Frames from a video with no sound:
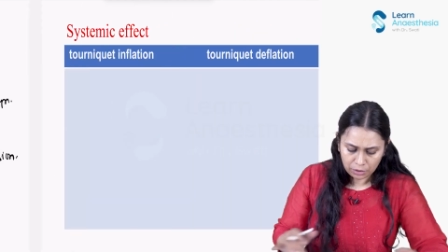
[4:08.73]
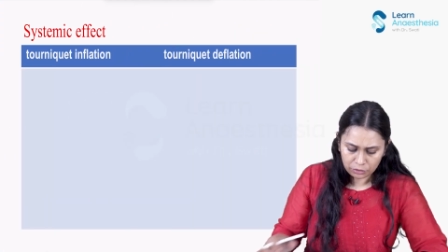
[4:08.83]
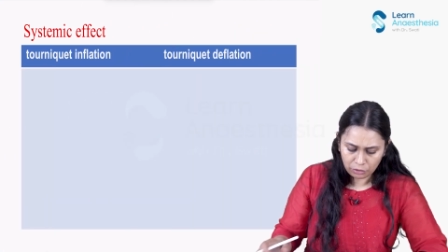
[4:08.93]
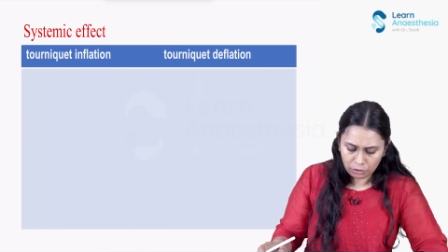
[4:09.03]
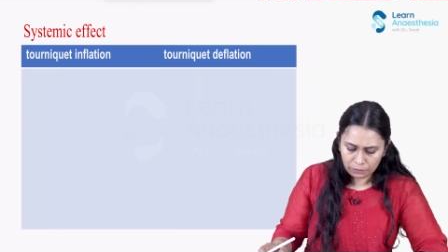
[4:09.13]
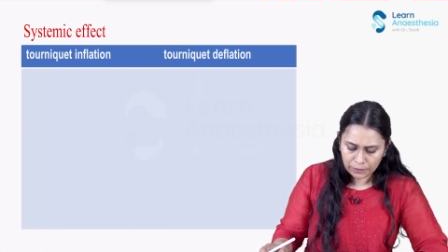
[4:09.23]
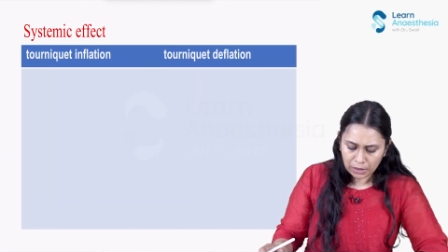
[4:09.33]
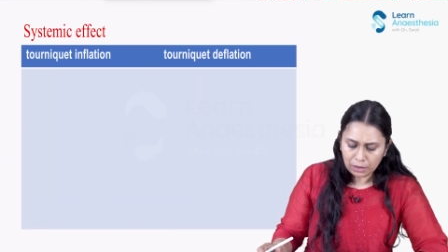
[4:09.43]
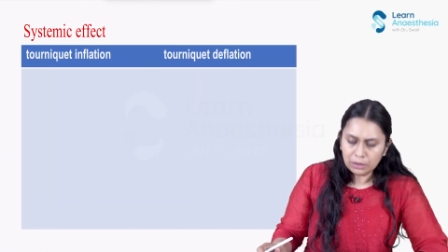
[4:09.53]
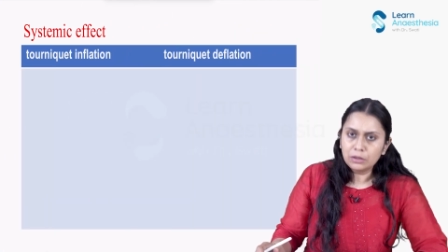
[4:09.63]
So,
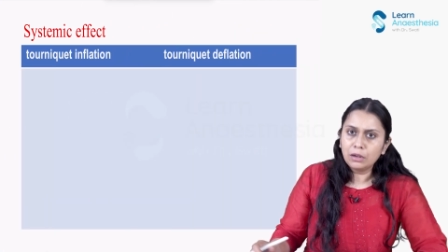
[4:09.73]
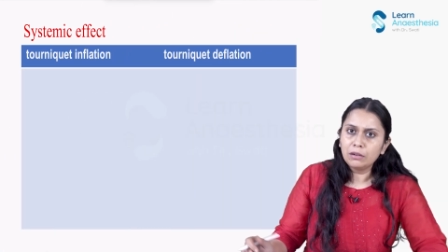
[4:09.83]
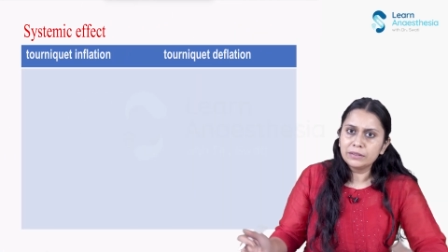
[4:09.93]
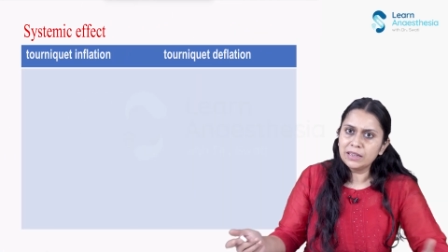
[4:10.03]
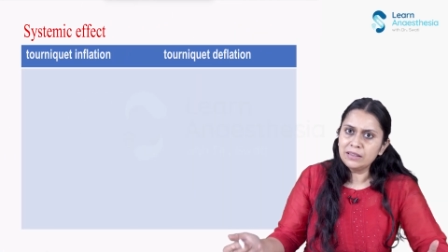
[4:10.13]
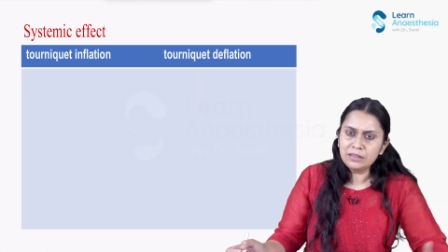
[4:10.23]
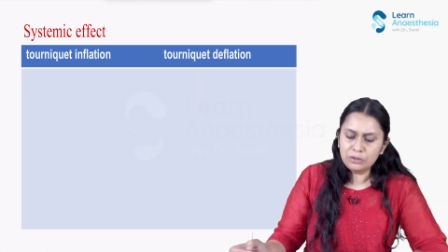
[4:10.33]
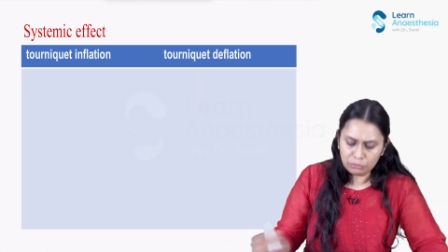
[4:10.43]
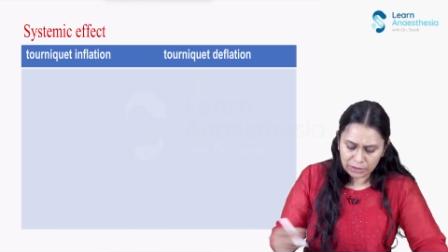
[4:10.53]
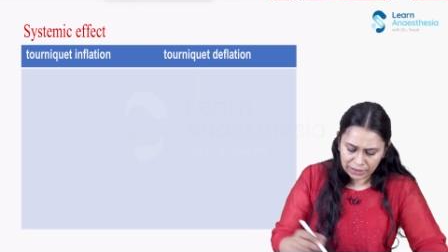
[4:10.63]
since
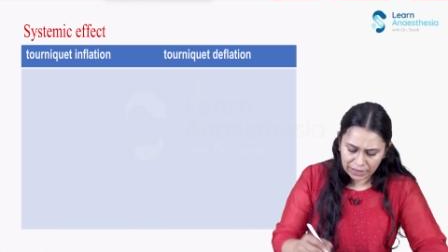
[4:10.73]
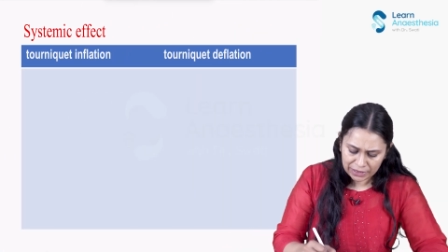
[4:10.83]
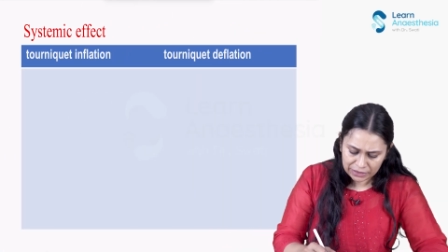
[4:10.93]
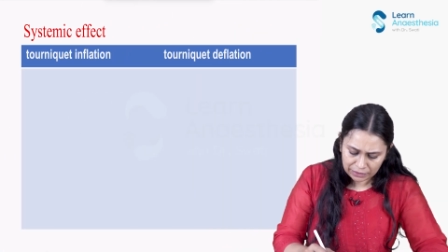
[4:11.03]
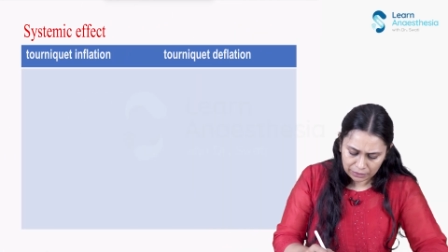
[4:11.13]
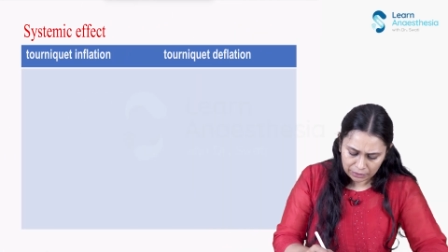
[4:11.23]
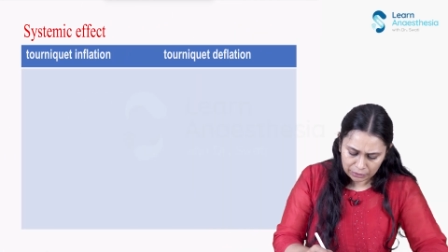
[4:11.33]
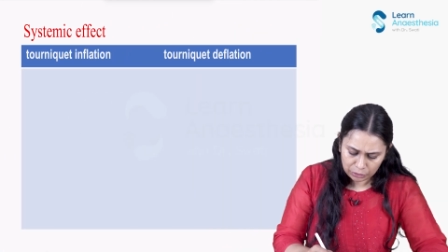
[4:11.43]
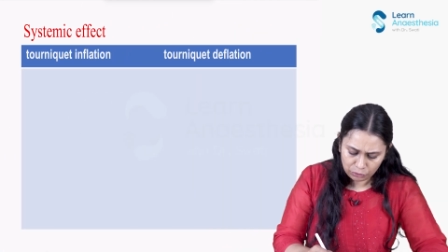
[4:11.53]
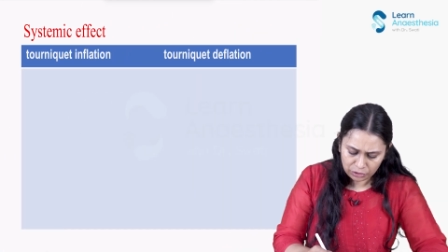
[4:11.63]
tourniquet,
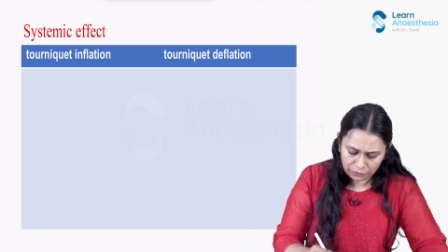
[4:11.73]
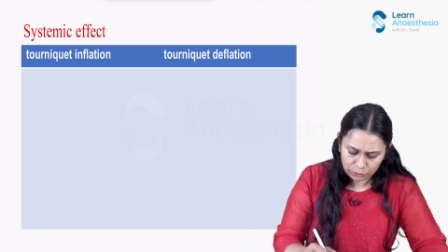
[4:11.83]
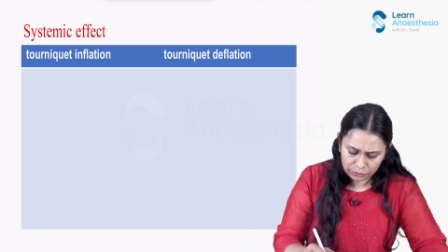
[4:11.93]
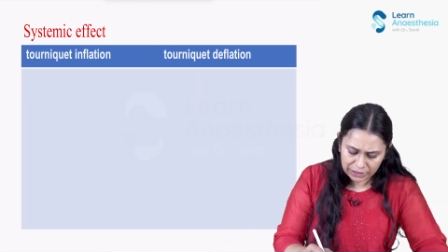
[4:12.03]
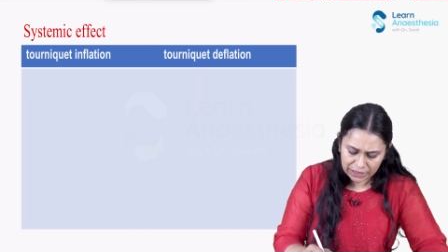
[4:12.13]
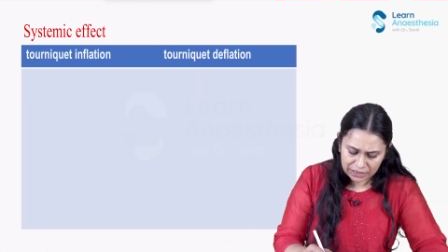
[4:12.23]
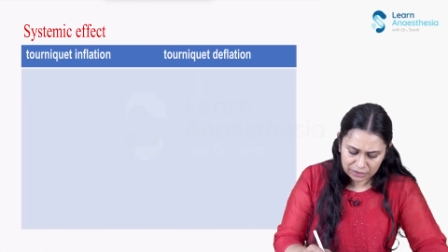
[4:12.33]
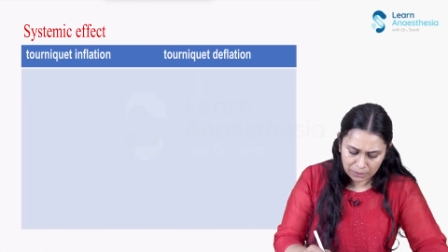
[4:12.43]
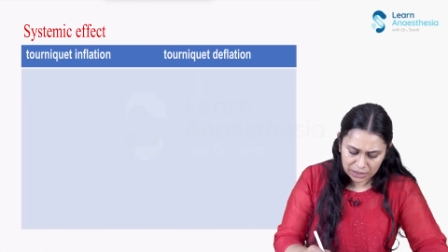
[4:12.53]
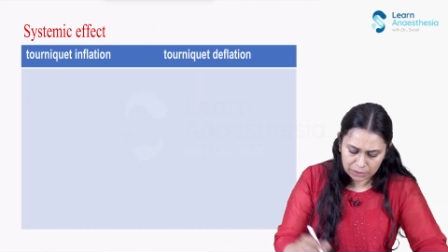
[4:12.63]
use of tourniquet has
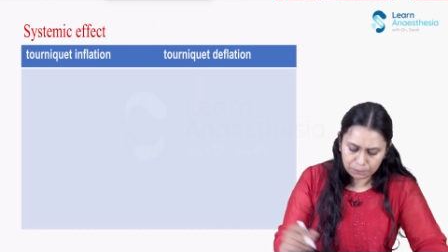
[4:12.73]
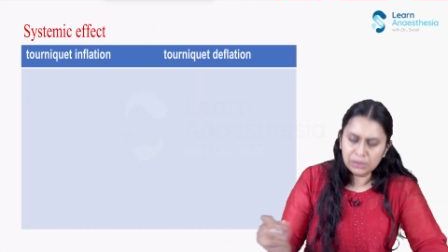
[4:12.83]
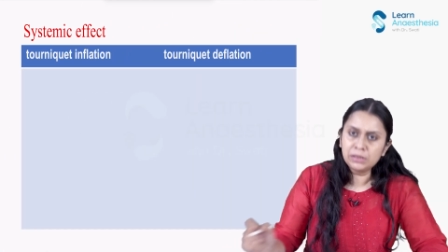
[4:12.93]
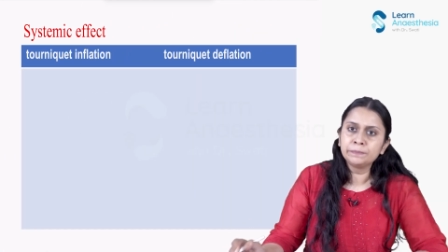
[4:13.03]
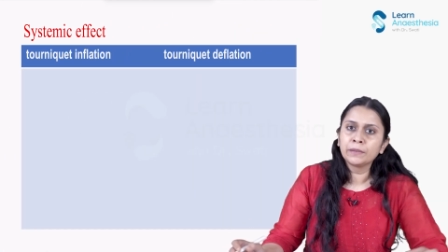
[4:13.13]
multiple